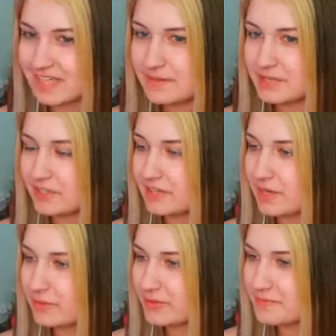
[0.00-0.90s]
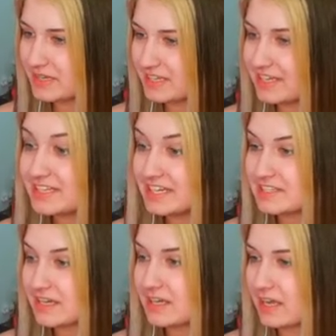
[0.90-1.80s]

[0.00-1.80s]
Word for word: Hi Balinette, welcome in. And yes, I,